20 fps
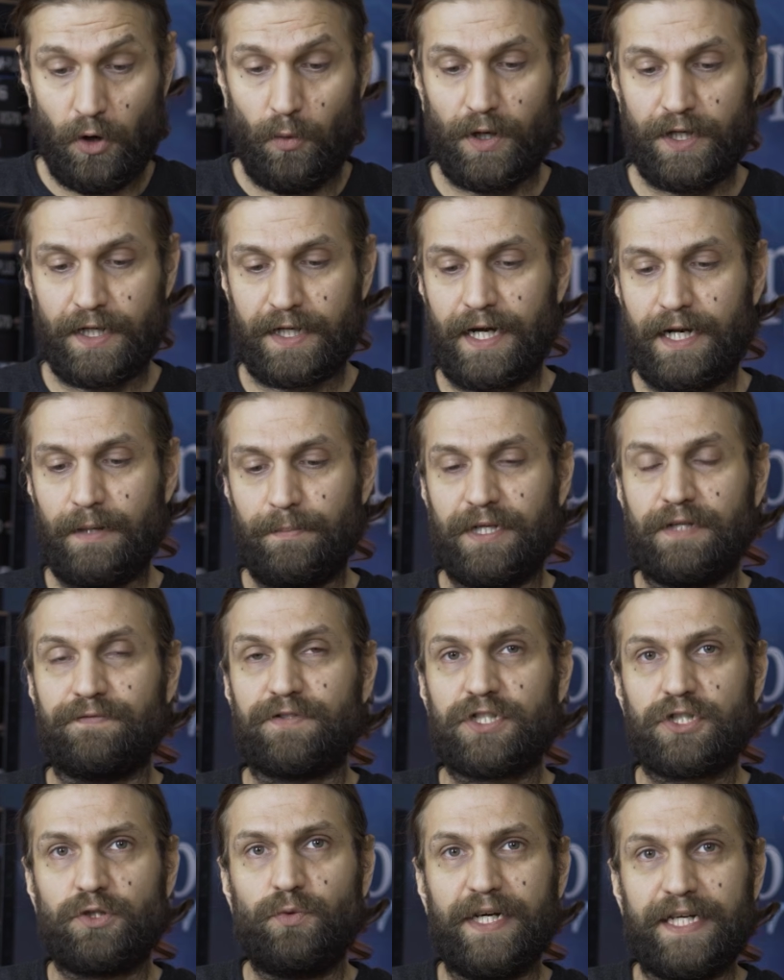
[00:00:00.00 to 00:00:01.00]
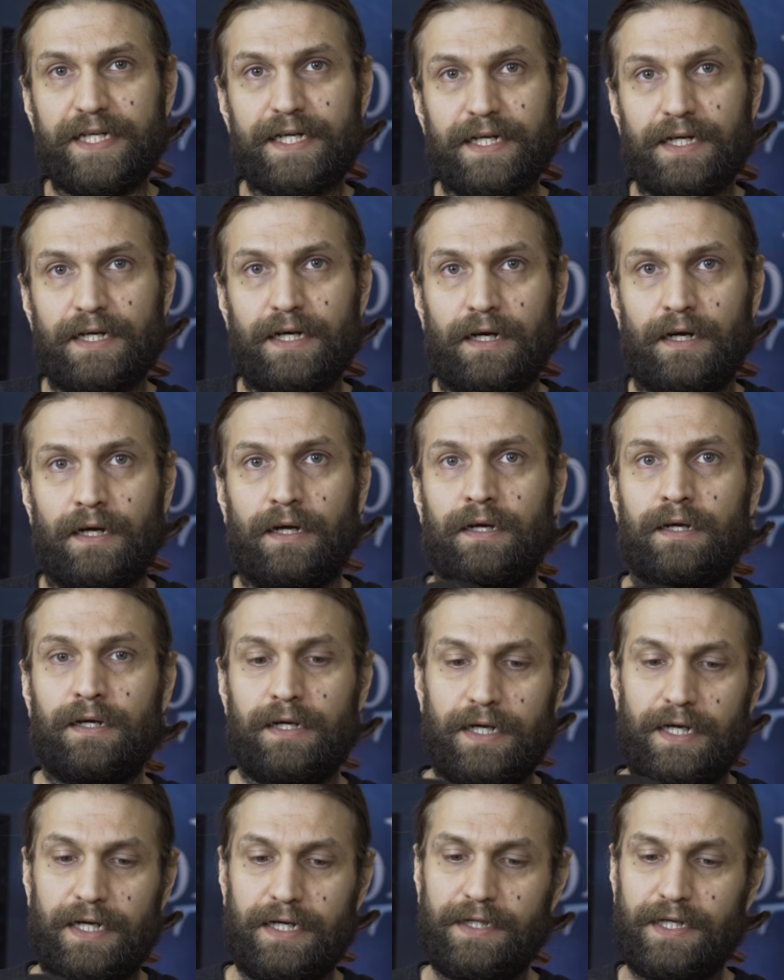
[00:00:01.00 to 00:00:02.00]
where you get a bit of squeak
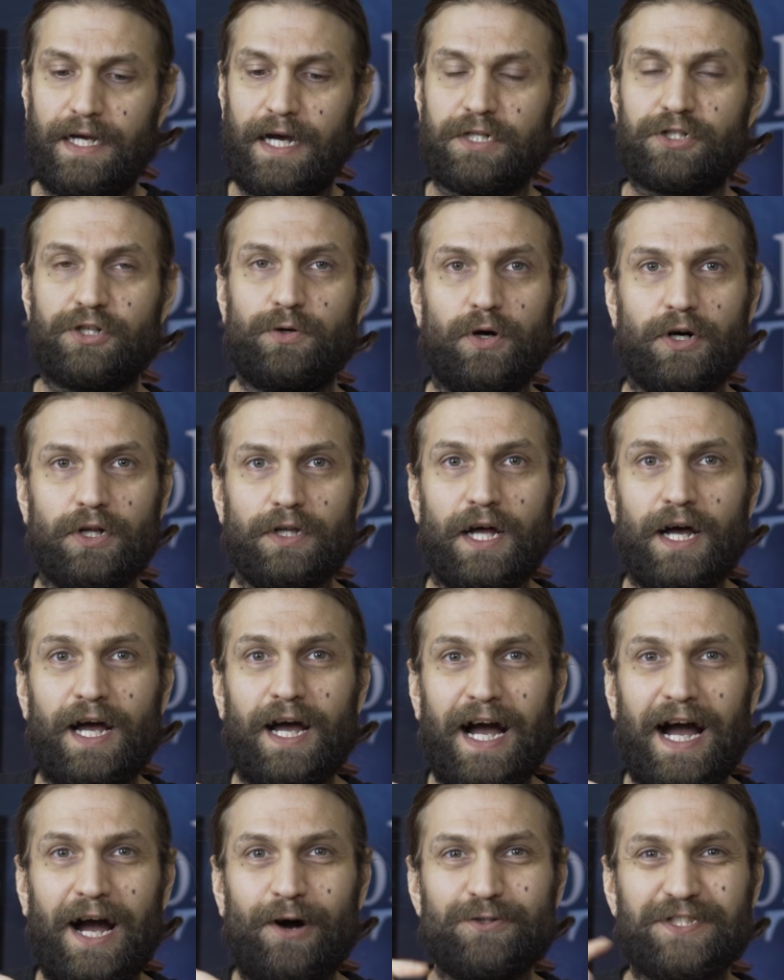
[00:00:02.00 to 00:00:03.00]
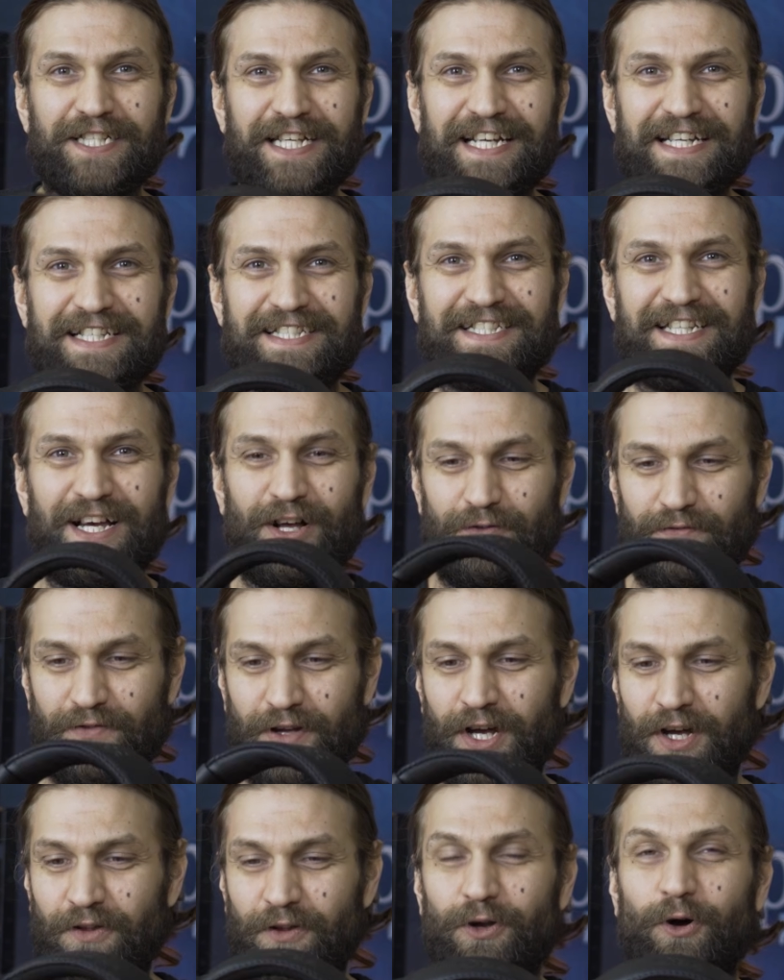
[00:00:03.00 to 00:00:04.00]
in the actual housing itself
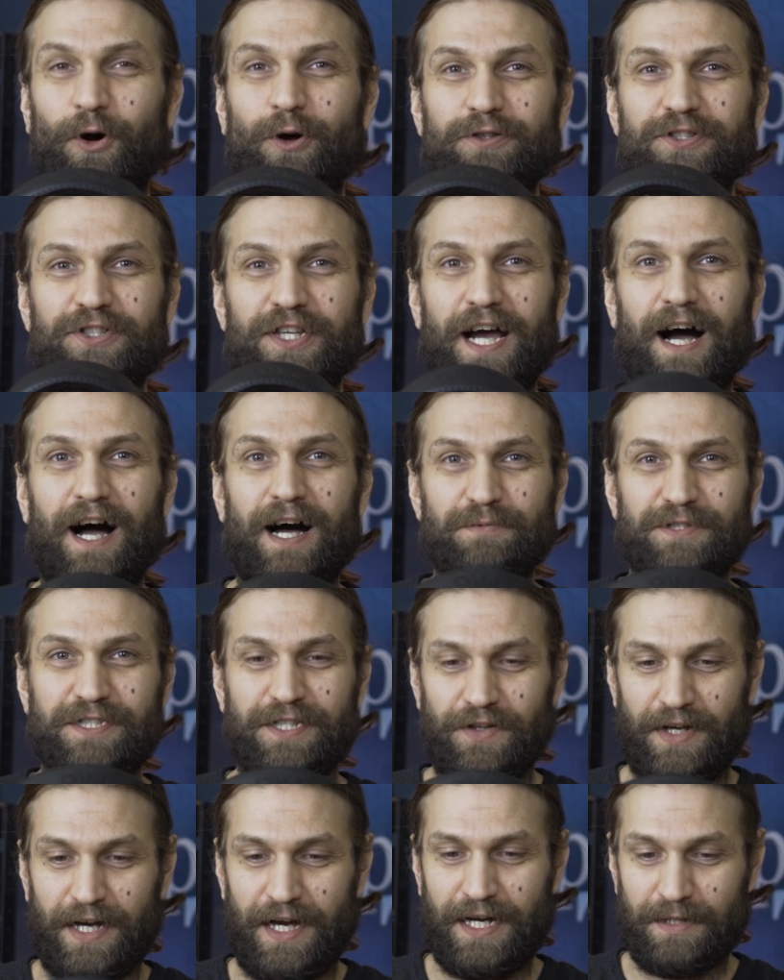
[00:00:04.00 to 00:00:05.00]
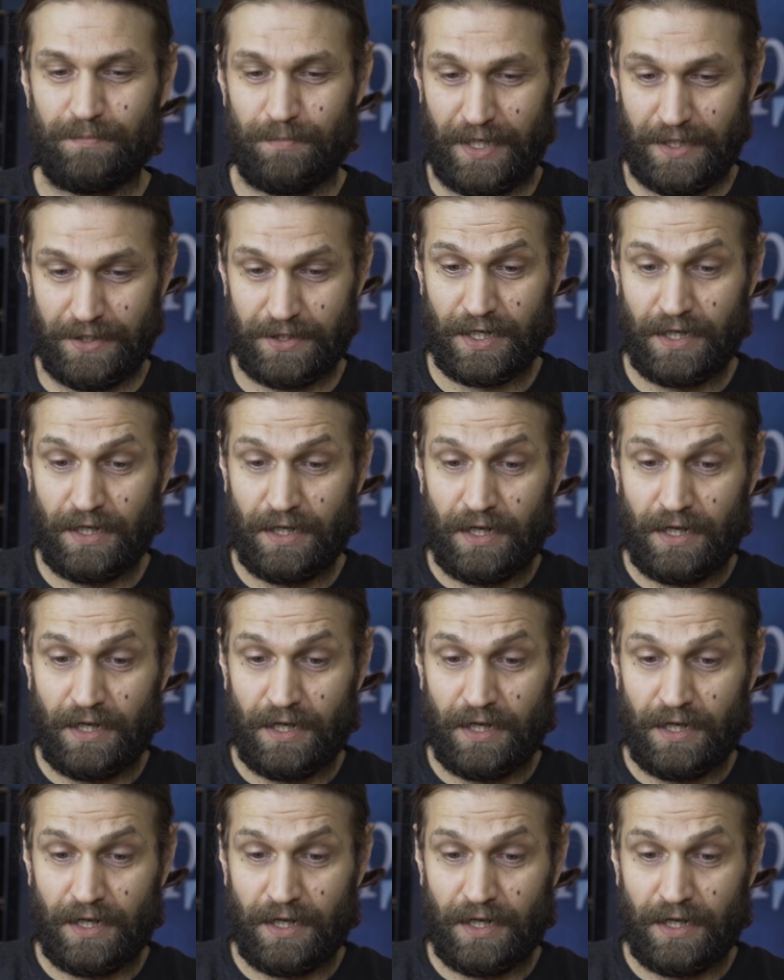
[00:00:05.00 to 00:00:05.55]
that holds the arms to the headband,